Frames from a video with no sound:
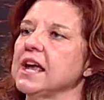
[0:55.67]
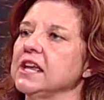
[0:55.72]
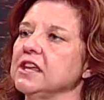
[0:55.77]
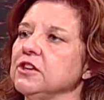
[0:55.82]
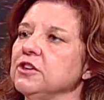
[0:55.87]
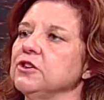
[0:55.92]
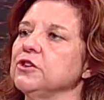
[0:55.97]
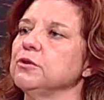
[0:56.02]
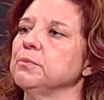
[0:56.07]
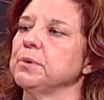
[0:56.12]

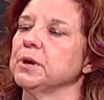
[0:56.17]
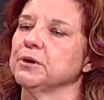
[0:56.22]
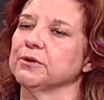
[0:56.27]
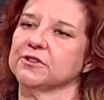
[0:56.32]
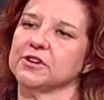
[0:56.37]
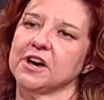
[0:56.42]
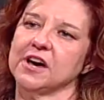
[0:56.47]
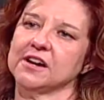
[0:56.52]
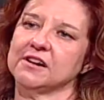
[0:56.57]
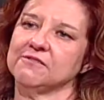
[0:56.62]
you
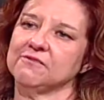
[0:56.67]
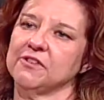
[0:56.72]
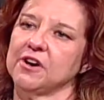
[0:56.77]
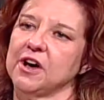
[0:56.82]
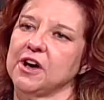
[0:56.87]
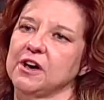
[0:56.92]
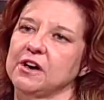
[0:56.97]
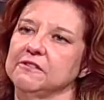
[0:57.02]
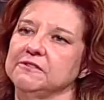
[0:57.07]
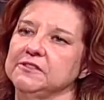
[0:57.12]
both got
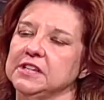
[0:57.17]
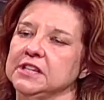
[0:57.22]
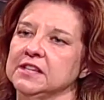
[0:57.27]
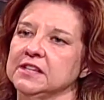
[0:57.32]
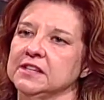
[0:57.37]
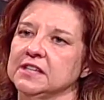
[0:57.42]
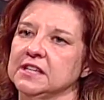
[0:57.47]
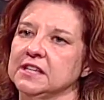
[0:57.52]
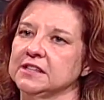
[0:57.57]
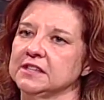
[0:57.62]
involved
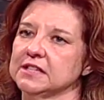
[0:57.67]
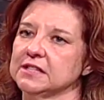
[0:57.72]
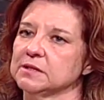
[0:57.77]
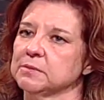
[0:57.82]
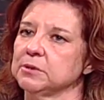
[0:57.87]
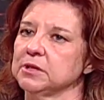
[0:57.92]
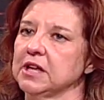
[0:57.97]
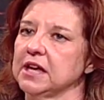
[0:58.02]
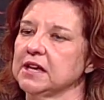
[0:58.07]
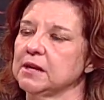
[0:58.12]
in this
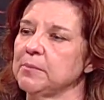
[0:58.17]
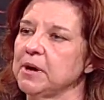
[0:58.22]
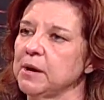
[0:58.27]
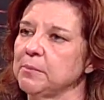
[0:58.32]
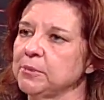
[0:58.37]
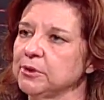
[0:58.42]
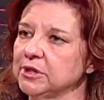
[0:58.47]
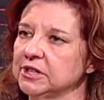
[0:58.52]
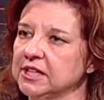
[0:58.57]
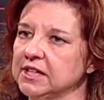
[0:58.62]
play
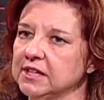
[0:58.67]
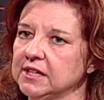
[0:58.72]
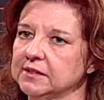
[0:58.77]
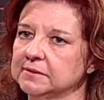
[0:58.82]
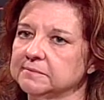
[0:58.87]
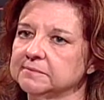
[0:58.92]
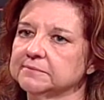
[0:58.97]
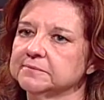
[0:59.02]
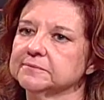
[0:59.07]
about bullying.